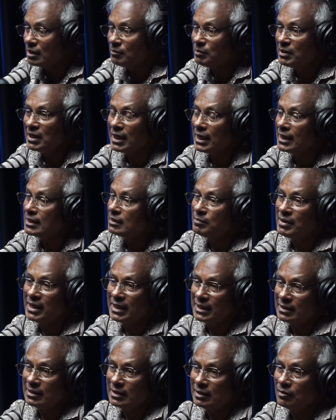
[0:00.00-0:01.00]
They've been
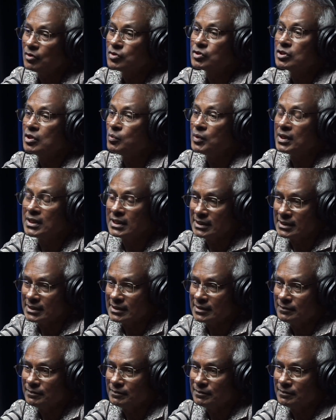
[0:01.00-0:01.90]
undermined. They lost their workers.